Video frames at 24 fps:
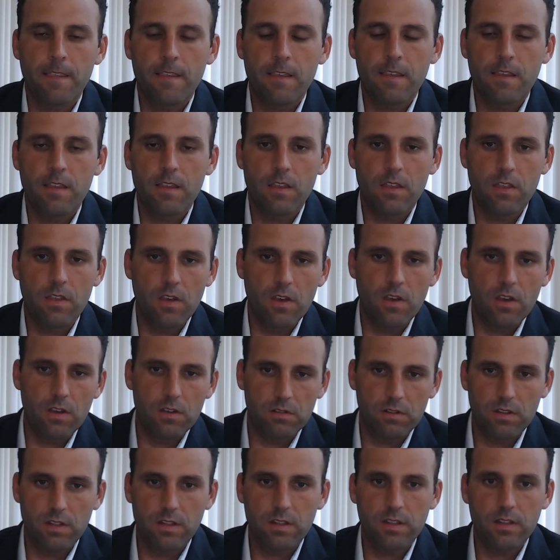the
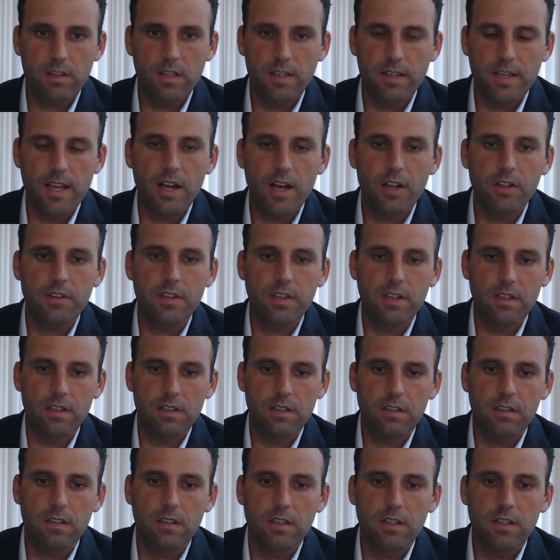delta
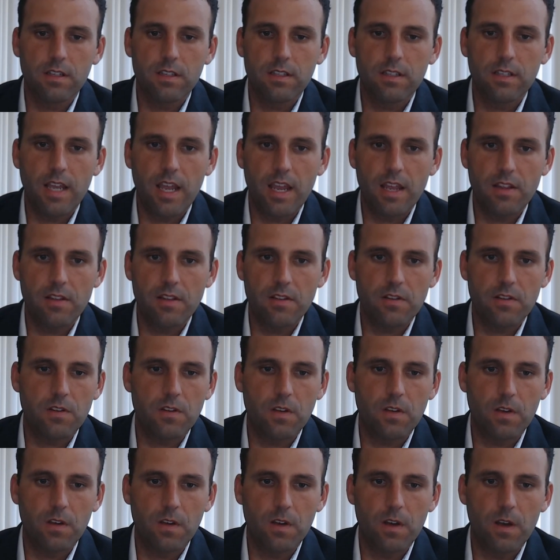tends
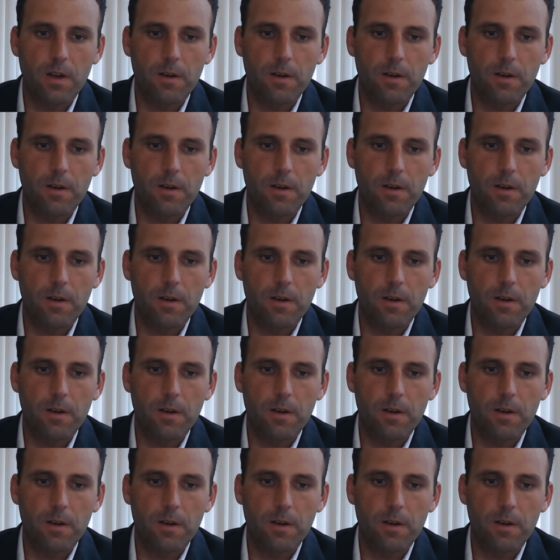to